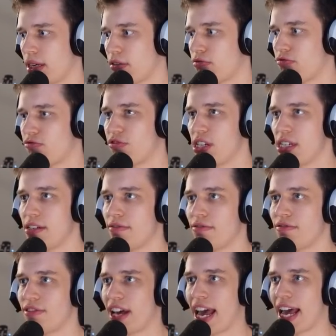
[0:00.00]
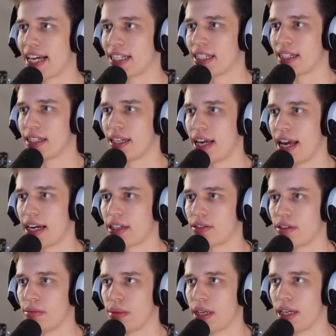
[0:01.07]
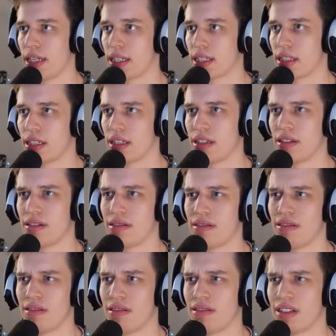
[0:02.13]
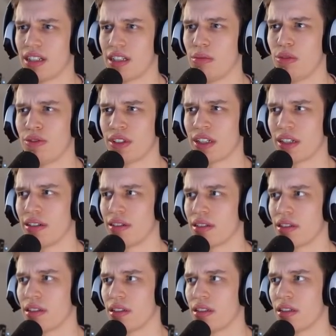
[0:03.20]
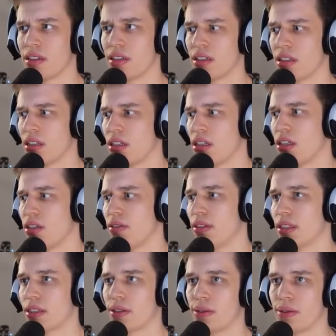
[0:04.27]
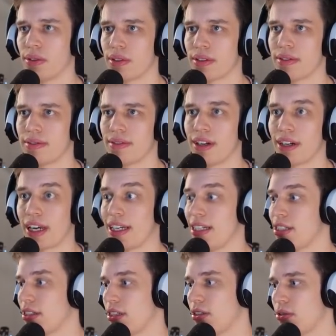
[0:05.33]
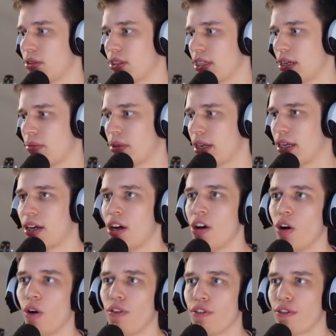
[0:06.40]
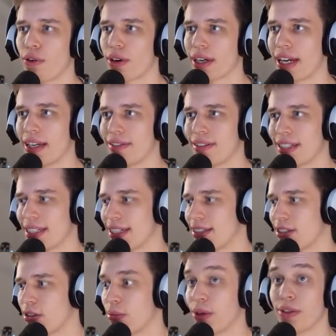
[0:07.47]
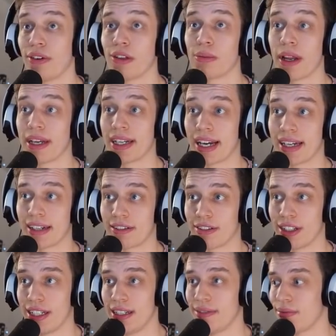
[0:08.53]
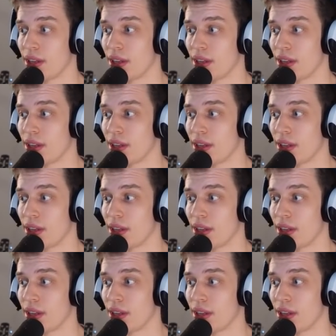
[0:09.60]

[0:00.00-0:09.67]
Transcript: a really fast extra base. Oh, is he moving out? Oh, it's a gold. Okay, he's doing the same thing. Also 4 gateways here, so both of us playing kind of greedy.